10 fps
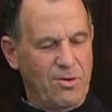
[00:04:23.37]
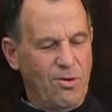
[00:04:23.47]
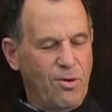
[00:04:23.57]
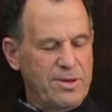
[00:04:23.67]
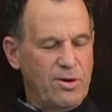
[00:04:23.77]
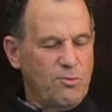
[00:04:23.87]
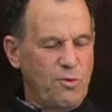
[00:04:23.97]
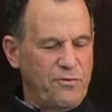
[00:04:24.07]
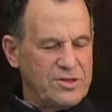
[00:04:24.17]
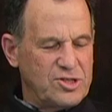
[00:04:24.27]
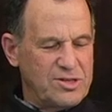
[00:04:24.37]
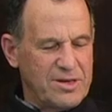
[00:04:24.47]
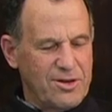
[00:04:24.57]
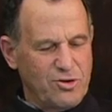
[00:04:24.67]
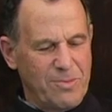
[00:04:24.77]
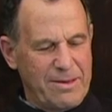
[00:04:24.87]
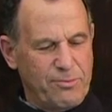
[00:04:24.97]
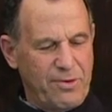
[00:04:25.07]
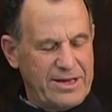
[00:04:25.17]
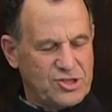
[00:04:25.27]
Hold little Rufus to my
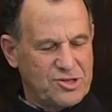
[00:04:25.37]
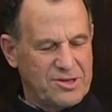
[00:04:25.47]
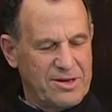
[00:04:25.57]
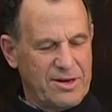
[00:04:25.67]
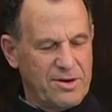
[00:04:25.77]
breast,